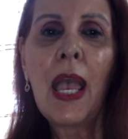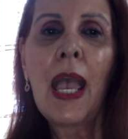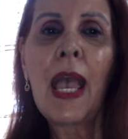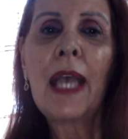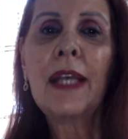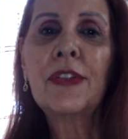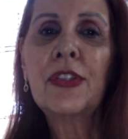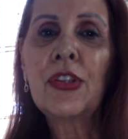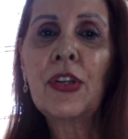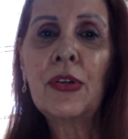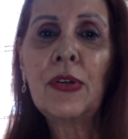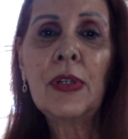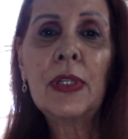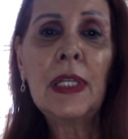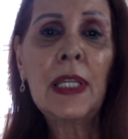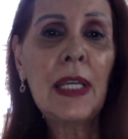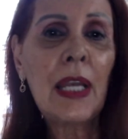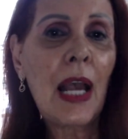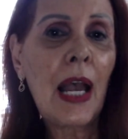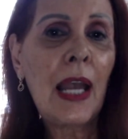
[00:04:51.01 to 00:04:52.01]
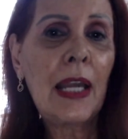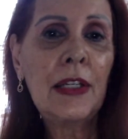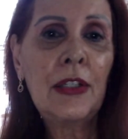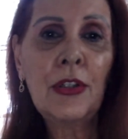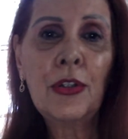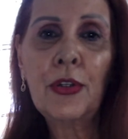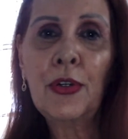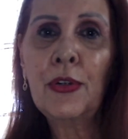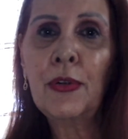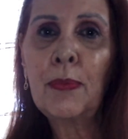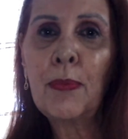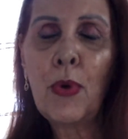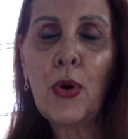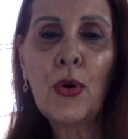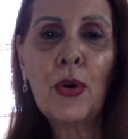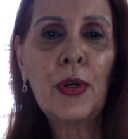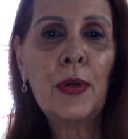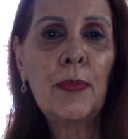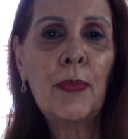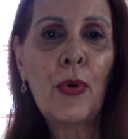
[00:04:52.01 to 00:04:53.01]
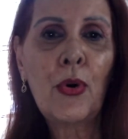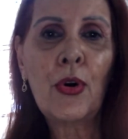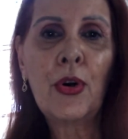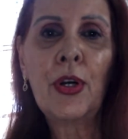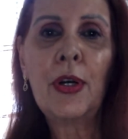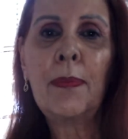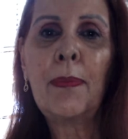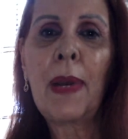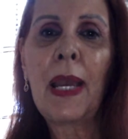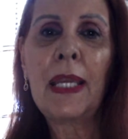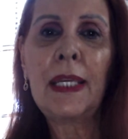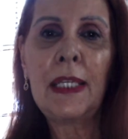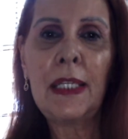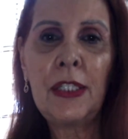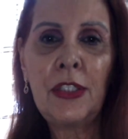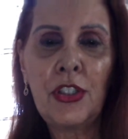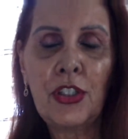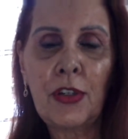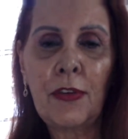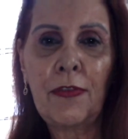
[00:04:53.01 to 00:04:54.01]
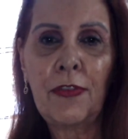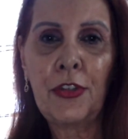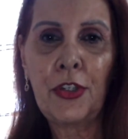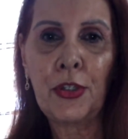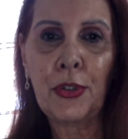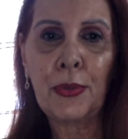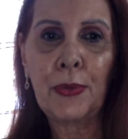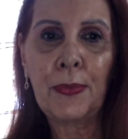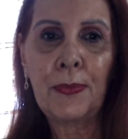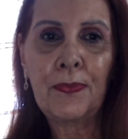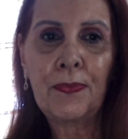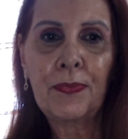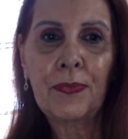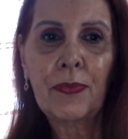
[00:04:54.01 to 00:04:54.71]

And certainly I learn more and more by each of you.